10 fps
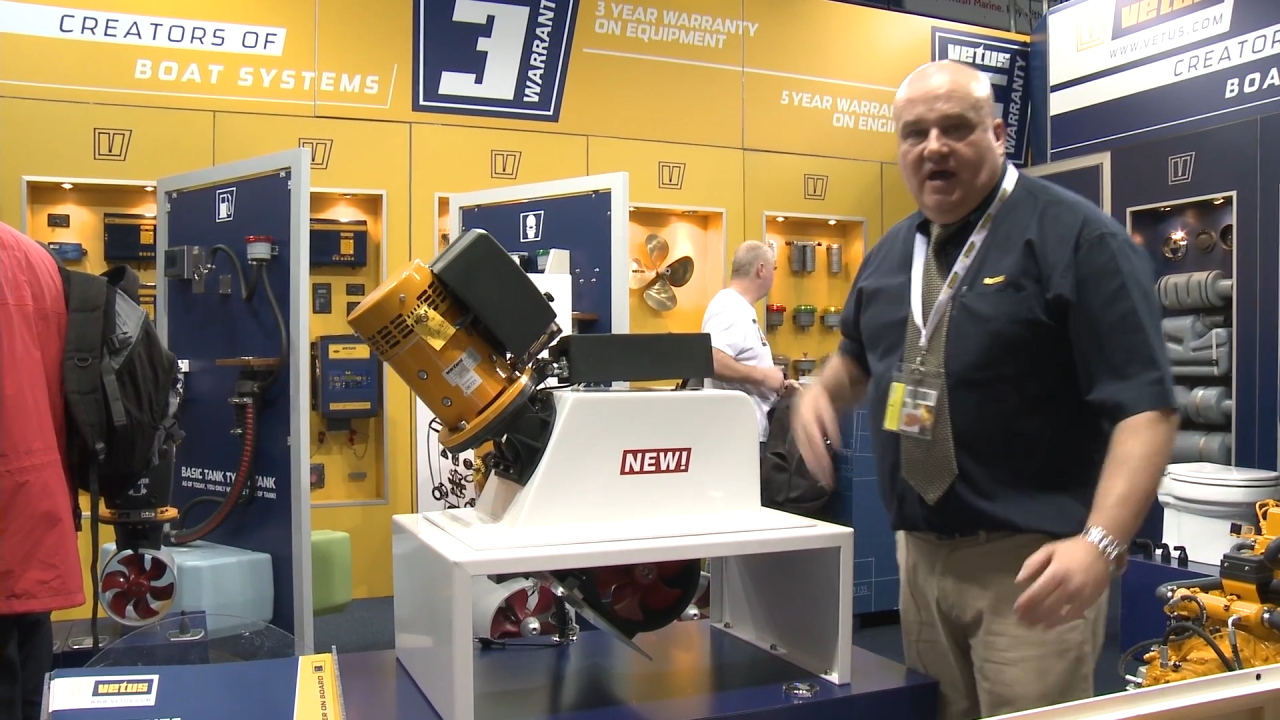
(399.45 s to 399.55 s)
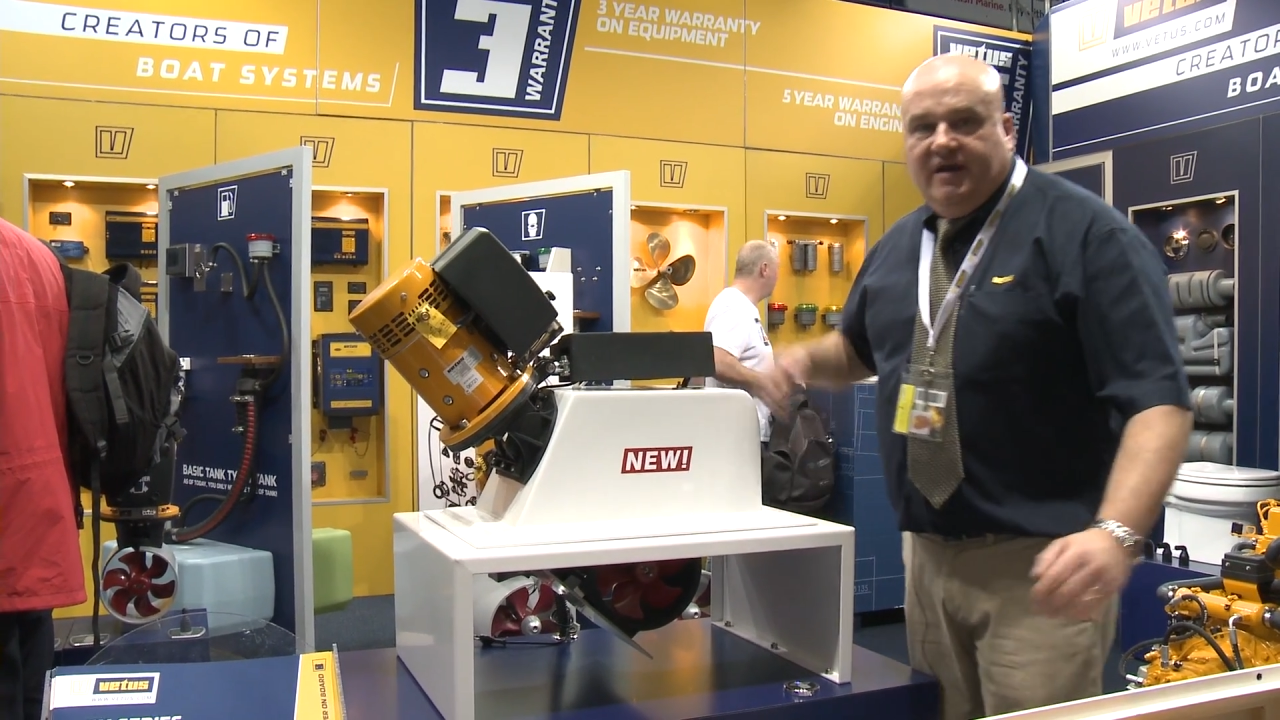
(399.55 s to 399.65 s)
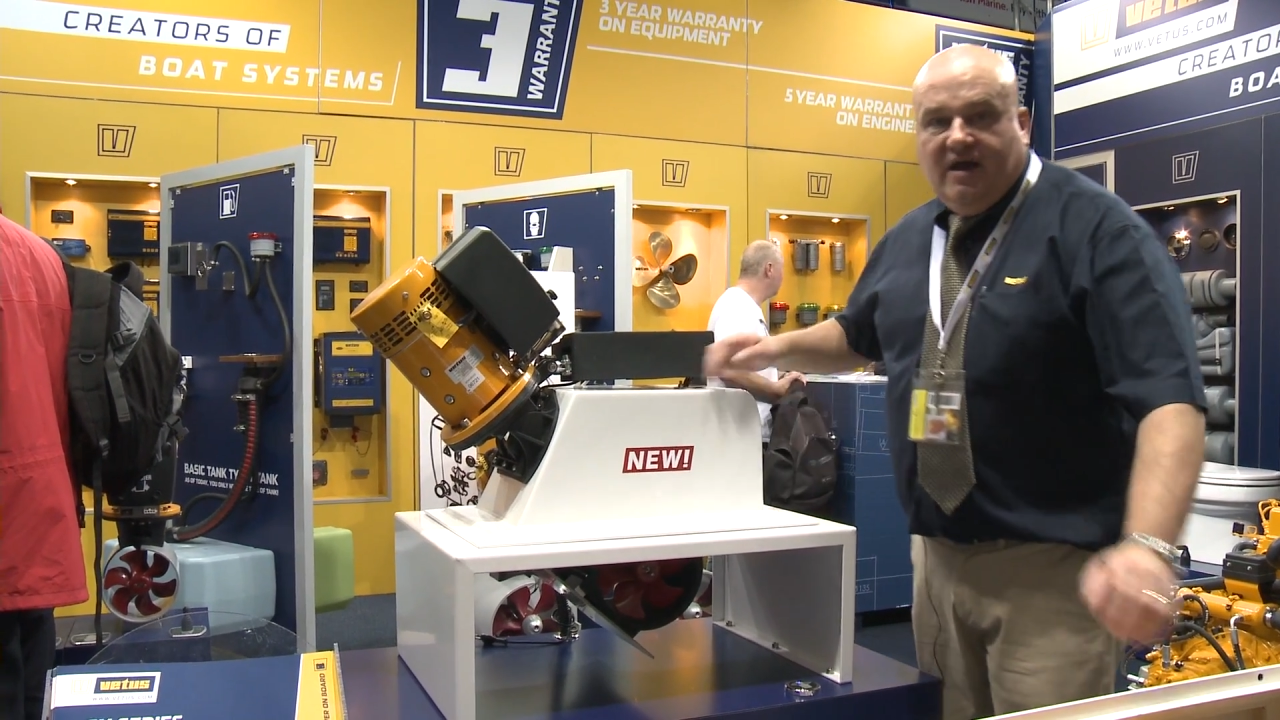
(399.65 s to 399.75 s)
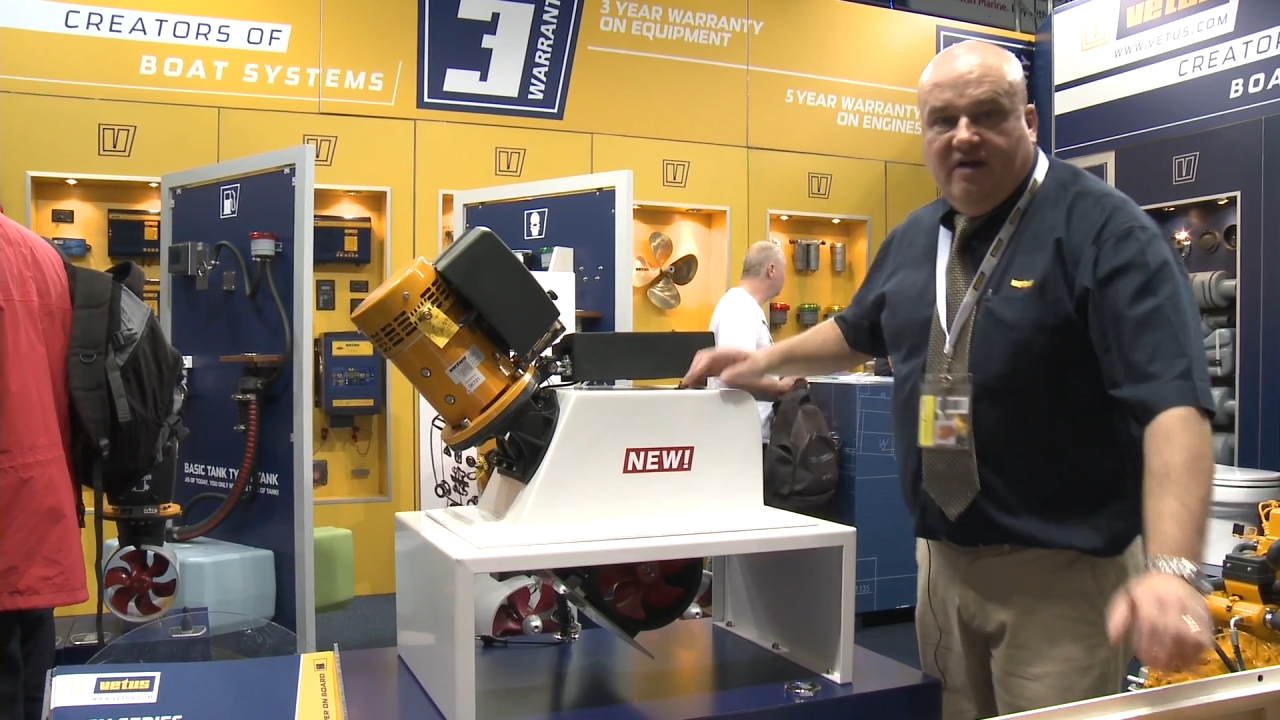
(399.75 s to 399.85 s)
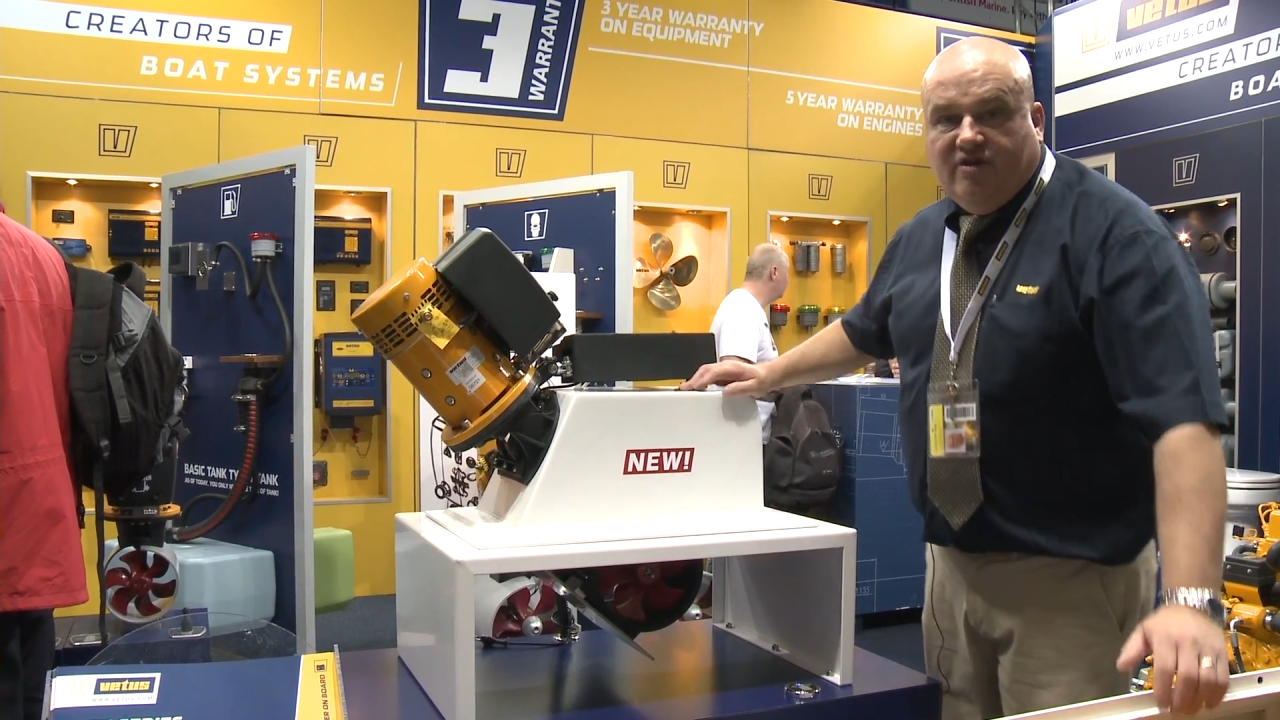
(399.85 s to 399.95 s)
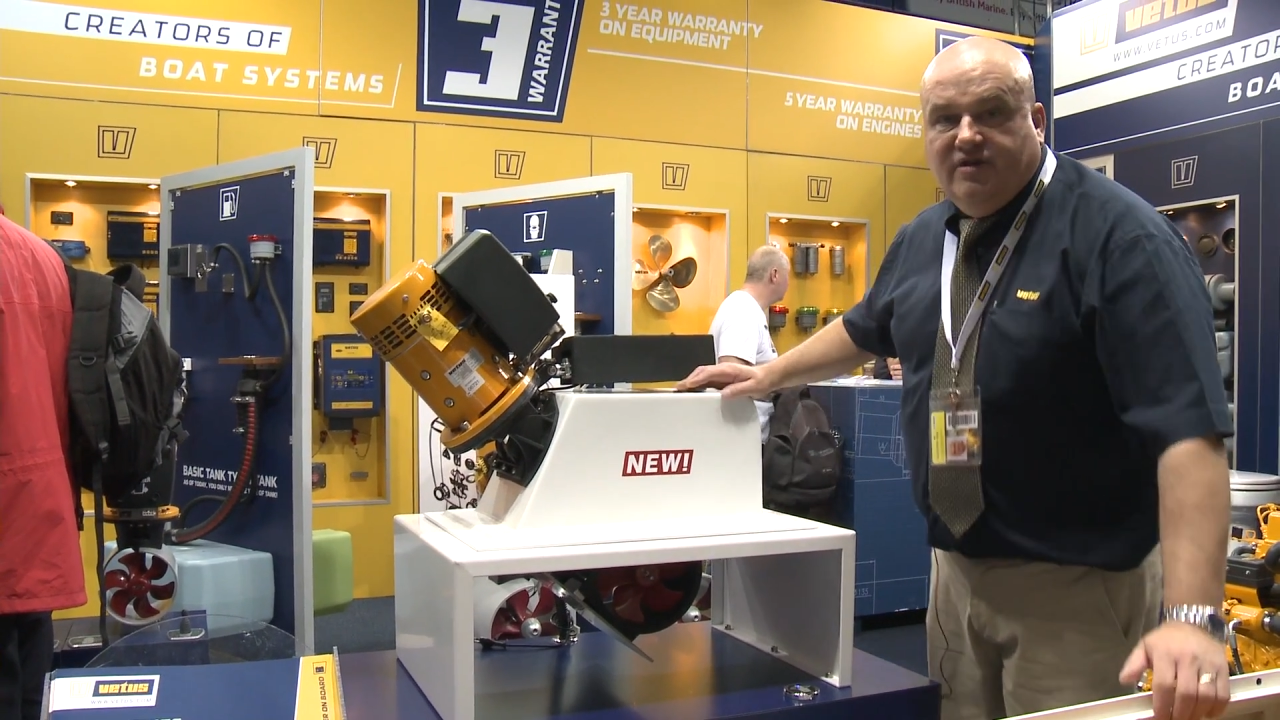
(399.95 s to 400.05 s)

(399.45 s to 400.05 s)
and it has a